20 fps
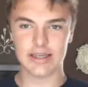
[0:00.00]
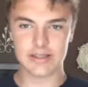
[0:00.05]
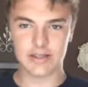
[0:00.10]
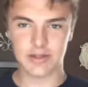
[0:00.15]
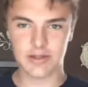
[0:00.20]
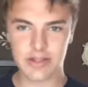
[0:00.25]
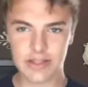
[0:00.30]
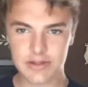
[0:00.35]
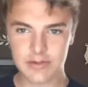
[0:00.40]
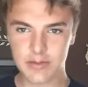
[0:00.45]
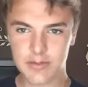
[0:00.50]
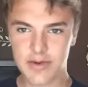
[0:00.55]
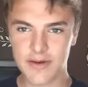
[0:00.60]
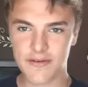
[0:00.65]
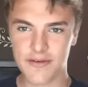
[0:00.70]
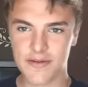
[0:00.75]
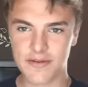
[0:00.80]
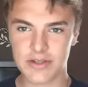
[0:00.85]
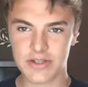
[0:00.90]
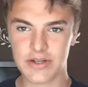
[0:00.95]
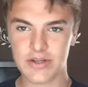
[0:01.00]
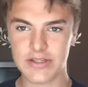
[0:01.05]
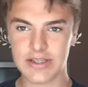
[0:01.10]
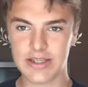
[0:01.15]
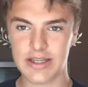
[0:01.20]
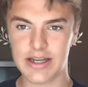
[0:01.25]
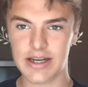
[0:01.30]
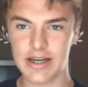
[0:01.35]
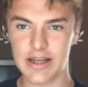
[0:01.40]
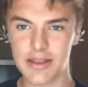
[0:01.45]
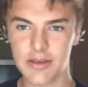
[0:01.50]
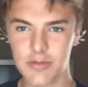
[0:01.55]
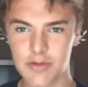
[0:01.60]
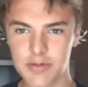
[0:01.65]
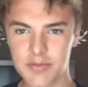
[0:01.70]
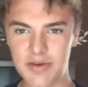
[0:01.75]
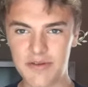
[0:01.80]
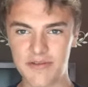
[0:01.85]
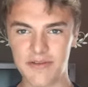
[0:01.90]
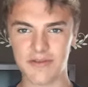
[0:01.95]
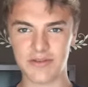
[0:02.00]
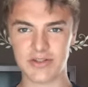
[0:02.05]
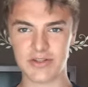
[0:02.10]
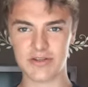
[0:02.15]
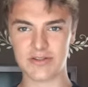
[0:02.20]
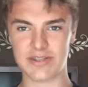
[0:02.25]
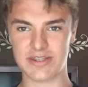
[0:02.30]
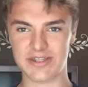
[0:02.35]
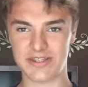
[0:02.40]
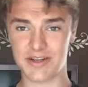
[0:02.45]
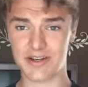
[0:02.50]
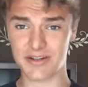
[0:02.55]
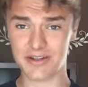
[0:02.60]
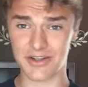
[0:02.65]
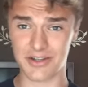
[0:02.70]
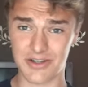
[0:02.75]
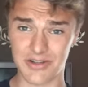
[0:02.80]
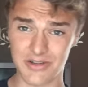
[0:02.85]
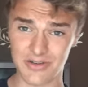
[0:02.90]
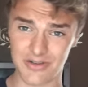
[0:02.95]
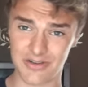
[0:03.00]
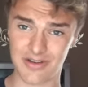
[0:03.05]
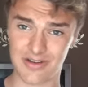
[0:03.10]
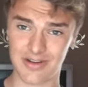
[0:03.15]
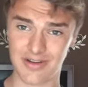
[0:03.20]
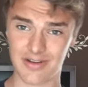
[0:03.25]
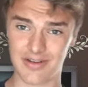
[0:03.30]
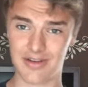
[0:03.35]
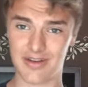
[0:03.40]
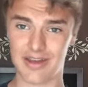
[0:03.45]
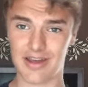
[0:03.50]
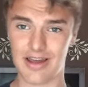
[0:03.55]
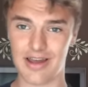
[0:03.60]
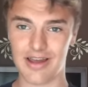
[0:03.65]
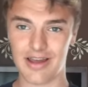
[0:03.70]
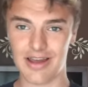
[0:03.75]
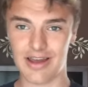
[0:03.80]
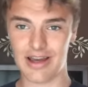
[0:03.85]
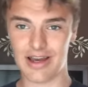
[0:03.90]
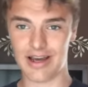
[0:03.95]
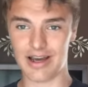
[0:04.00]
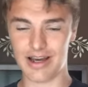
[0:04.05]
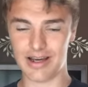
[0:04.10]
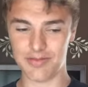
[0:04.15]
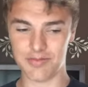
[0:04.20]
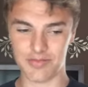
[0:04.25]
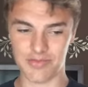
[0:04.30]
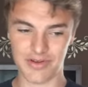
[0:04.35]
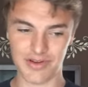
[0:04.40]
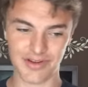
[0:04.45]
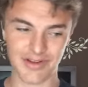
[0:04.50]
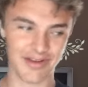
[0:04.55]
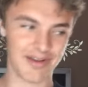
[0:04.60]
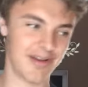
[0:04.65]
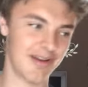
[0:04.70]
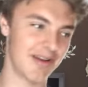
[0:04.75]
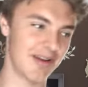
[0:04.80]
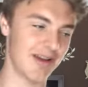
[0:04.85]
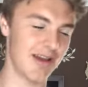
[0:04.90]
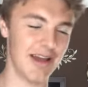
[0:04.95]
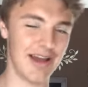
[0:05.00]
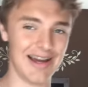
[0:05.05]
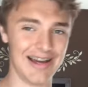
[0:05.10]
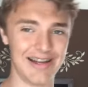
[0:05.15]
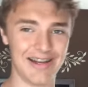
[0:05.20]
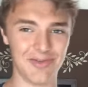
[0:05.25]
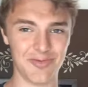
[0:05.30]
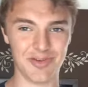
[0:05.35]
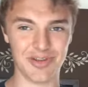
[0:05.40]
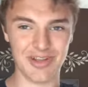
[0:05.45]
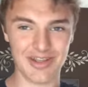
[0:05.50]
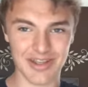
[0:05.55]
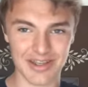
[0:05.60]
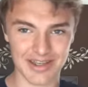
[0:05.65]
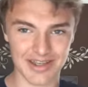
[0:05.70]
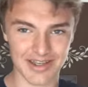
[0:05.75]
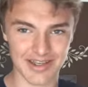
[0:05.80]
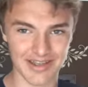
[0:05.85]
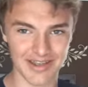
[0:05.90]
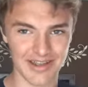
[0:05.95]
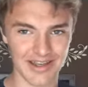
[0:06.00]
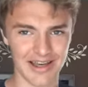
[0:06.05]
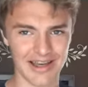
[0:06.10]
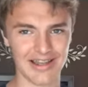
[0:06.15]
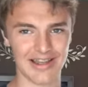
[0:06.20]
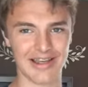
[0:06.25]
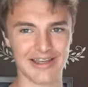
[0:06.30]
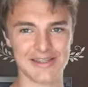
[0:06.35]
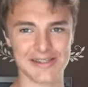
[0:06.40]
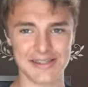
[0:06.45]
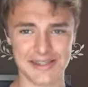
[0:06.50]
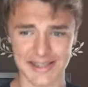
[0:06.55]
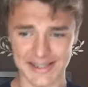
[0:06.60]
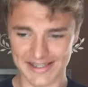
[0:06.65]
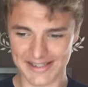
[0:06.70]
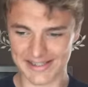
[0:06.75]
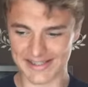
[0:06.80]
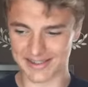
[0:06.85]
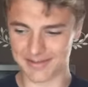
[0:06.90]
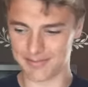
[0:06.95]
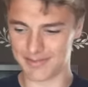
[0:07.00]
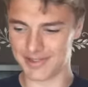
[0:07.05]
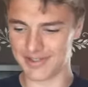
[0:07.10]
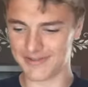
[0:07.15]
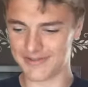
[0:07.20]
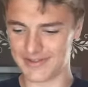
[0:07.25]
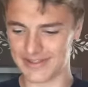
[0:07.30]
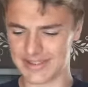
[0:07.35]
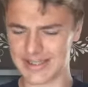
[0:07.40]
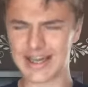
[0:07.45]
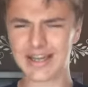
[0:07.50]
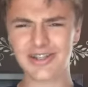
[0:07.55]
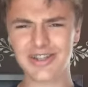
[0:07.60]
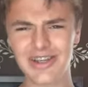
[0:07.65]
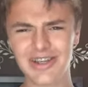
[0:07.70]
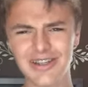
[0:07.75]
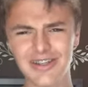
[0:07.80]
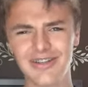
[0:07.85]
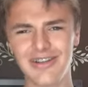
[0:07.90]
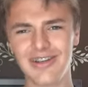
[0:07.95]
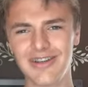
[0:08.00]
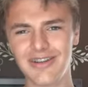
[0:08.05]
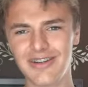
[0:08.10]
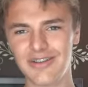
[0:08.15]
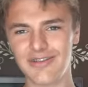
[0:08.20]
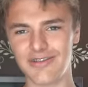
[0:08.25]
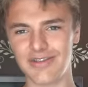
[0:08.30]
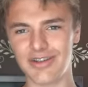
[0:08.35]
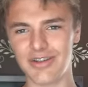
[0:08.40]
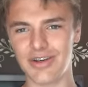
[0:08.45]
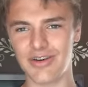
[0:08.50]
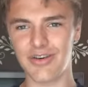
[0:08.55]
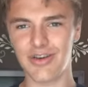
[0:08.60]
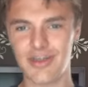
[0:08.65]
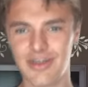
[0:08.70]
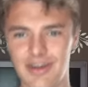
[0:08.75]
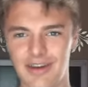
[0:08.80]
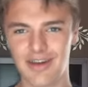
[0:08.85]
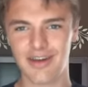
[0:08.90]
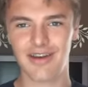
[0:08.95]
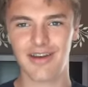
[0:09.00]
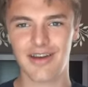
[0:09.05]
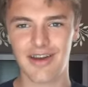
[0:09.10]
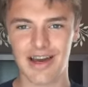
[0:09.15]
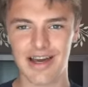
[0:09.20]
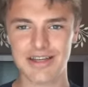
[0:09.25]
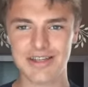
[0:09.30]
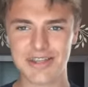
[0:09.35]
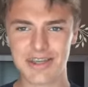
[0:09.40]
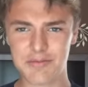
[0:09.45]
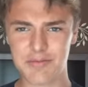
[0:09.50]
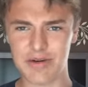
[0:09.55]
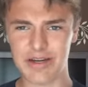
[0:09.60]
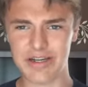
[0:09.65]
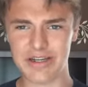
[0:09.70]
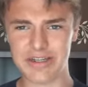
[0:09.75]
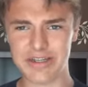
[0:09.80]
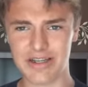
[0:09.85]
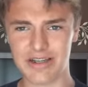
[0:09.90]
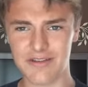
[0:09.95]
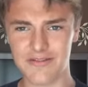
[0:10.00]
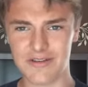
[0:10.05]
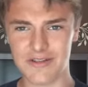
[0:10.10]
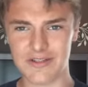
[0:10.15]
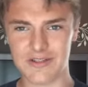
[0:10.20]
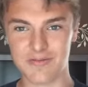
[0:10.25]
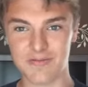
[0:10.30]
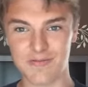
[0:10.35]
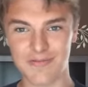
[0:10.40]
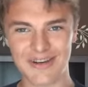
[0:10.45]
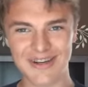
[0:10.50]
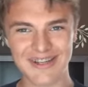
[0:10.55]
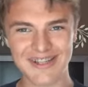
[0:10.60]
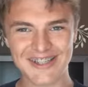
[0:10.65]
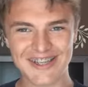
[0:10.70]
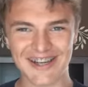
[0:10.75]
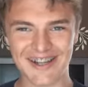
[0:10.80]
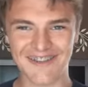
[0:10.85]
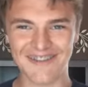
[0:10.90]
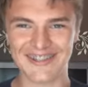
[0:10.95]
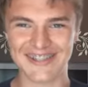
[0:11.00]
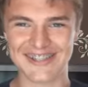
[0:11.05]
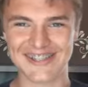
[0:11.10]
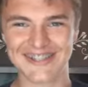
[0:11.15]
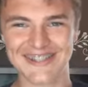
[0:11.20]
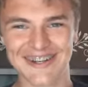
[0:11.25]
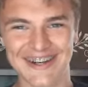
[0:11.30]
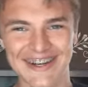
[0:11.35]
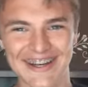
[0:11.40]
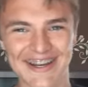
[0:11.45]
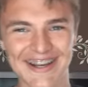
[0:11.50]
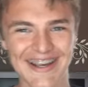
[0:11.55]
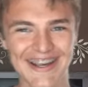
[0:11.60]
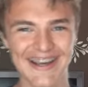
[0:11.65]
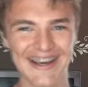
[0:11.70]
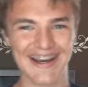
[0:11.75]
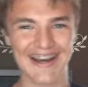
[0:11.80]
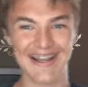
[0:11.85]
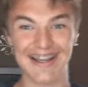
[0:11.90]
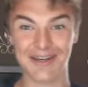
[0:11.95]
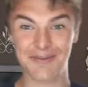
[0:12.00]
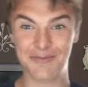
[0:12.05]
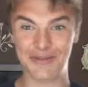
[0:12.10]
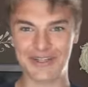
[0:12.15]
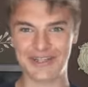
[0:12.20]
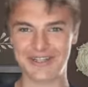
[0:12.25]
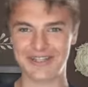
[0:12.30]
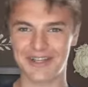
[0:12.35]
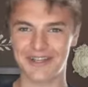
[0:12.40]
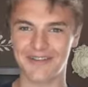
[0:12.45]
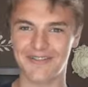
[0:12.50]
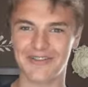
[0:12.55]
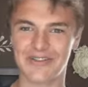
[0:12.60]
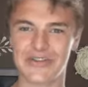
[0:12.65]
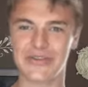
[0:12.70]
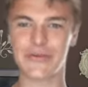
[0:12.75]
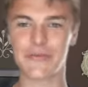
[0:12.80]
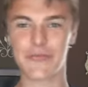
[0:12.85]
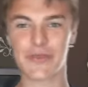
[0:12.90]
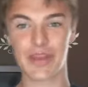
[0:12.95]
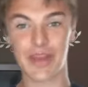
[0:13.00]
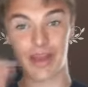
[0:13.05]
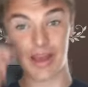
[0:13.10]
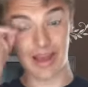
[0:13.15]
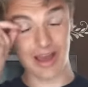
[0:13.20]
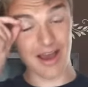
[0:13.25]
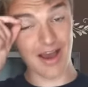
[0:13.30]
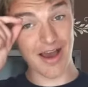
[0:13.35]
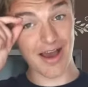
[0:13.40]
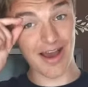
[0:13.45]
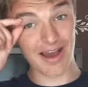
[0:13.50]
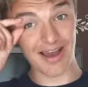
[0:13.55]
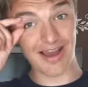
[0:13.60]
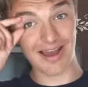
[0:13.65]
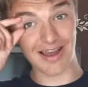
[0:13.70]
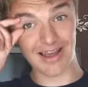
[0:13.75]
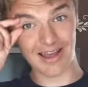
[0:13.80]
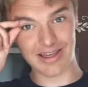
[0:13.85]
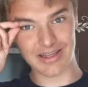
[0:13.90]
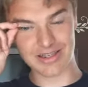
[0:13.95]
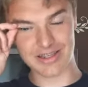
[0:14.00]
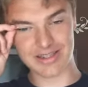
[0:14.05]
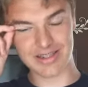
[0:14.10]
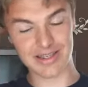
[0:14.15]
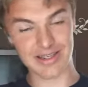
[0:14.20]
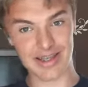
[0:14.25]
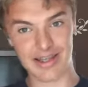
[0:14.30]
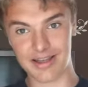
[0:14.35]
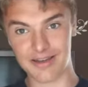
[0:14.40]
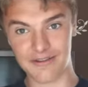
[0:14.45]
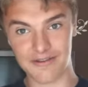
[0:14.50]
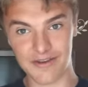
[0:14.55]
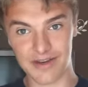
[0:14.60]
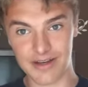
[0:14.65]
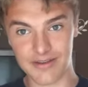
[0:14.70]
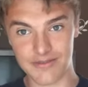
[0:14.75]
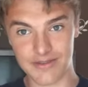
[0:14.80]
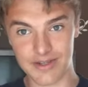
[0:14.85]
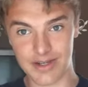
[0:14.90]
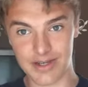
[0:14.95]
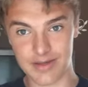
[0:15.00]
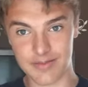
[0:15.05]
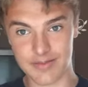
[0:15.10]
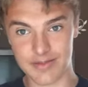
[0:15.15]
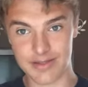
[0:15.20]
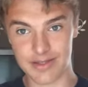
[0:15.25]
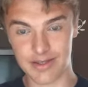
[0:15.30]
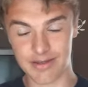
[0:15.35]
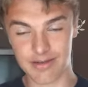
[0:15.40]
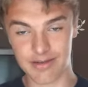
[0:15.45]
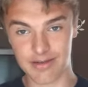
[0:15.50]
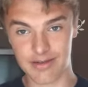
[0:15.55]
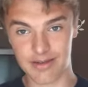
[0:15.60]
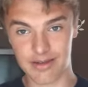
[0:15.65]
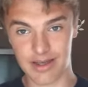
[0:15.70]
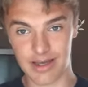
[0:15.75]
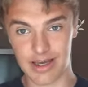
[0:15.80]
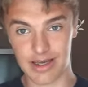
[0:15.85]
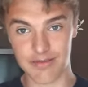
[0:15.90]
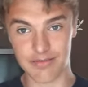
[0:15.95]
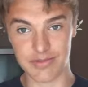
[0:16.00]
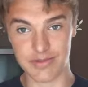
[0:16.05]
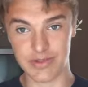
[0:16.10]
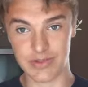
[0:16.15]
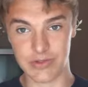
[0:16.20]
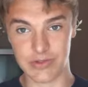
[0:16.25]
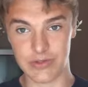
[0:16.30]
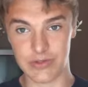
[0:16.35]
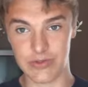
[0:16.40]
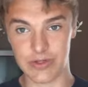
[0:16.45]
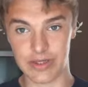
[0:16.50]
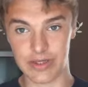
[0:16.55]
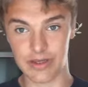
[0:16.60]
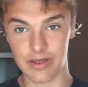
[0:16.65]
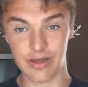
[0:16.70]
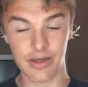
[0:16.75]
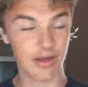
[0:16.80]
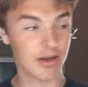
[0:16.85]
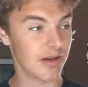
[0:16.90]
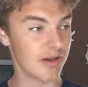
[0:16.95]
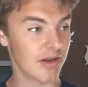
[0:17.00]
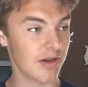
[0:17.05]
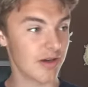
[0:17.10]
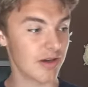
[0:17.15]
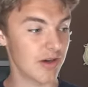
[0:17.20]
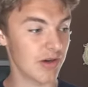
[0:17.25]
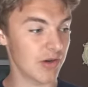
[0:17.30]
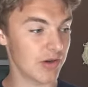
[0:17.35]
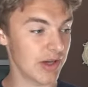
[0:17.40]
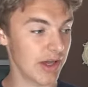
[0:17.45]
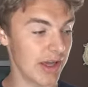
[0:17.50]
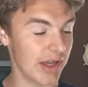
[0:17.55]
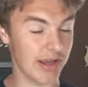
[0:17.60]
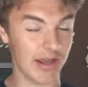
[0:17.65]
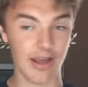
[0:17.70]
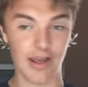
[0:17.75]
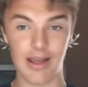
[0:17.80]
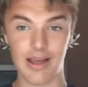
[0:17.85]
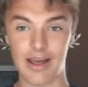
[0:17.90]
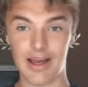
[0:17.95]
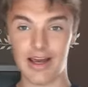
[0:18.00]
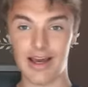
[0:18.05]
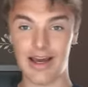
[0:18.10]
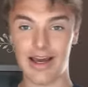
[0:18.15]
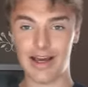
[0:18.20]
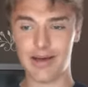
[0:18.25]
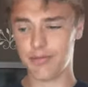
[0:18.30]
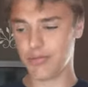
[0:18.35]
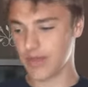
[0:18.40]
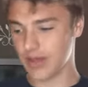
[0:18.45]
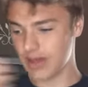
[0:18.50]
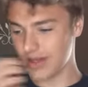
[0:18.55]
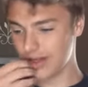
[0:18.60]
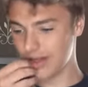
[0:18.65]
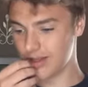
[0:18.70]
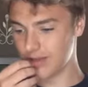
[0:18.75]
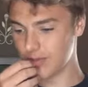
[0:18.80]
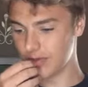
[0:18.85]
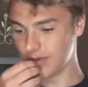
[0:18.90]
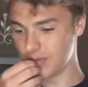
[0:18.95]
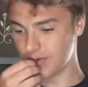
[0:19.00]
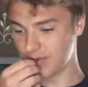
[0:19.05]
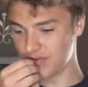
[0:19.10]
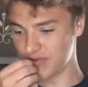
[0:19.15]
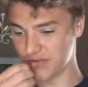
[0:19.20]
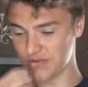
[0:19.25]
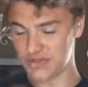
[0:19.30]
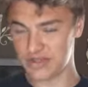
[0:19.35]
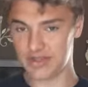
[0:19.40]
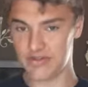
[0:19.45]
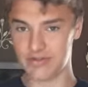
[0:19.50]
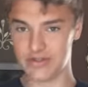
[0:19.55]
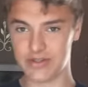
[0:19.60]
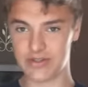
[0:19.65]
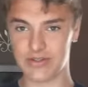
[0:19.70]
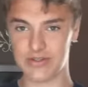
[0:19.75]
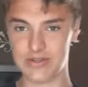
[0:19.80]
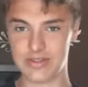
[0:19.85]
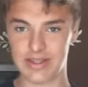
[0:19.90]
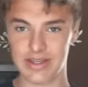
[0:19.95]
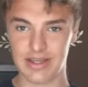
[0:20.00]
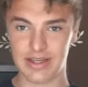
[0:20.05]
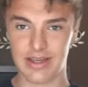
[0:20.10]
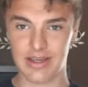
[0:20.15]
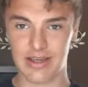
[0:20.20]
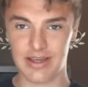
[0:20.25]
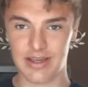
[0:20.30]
Okay, so Glee's one of my favorite shows, and then another one of my favorite shows is Doctor Who. Um, and I really like, I like Skins and Misfits. Actually, I, I don't even know. I just like British television. British television's great. I like British television. Uh, I just said that like five times. I am so annoying. Okay. Um, another one of my favorite TV shows.